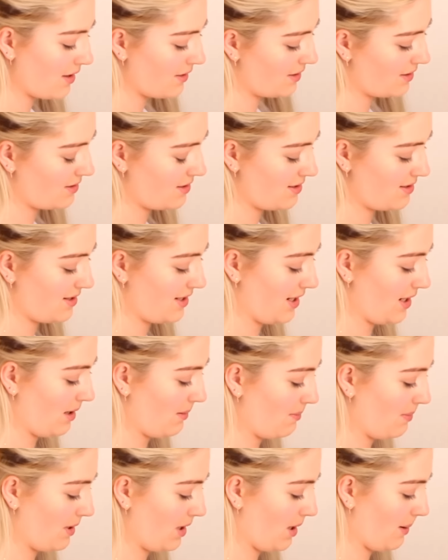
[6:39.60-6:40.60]
This is the
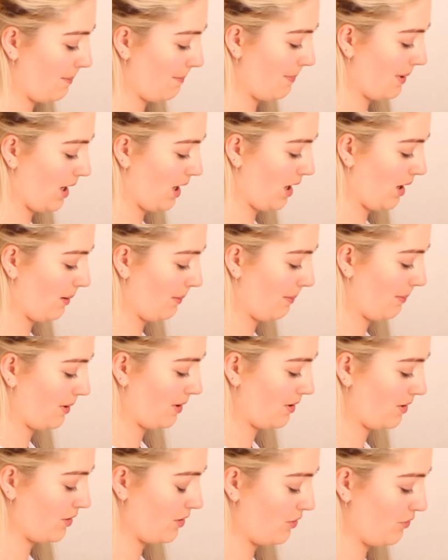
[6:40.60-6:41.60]
Plump Up
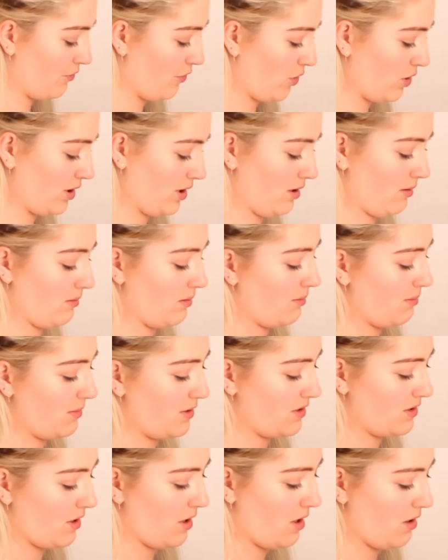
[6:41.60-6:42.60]
the Volume
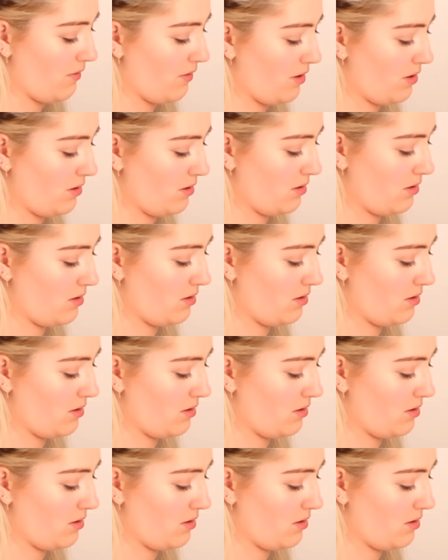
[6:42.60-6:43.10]
mascara.